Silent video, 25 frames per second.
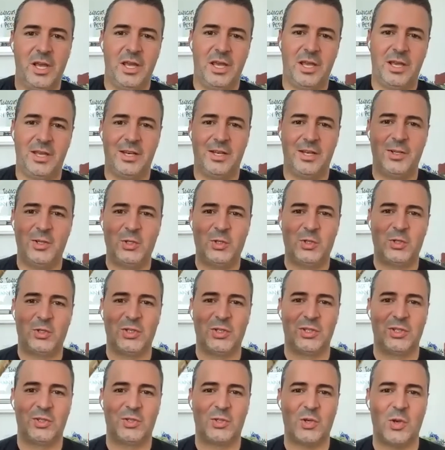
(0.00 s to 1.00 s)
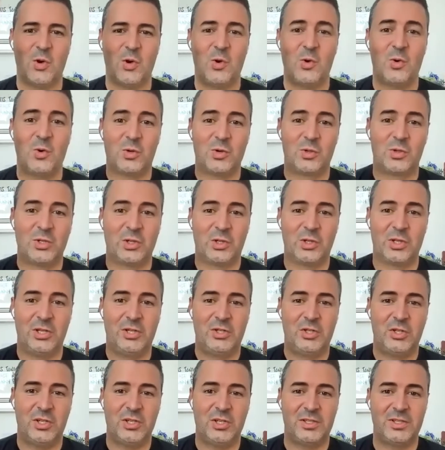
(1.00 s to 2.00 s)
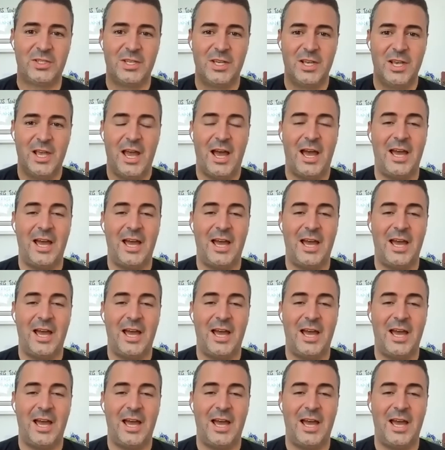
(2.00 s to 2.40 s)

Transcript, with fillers: It is so delicious.